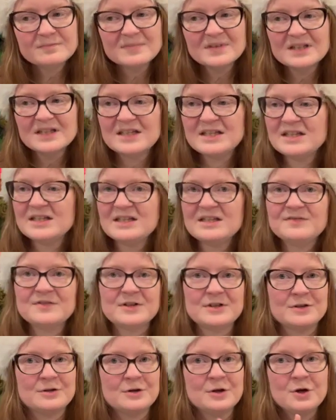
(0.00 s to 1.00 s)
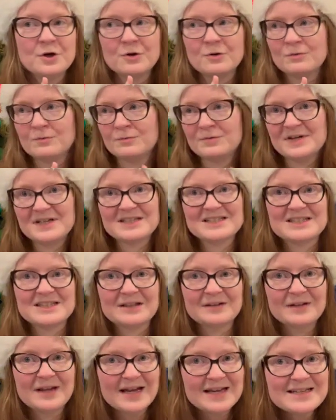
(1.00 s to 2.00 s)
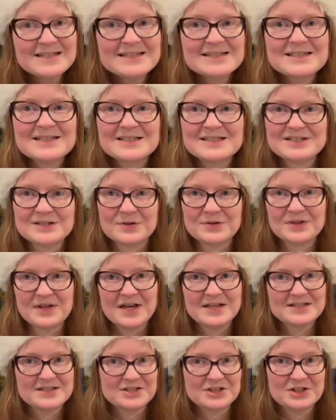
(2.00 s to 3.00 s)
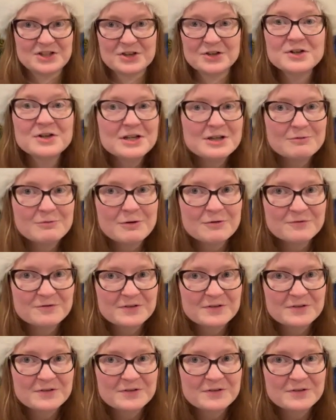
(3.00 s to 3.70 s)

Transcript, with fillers: He even rigs the lights so that security won't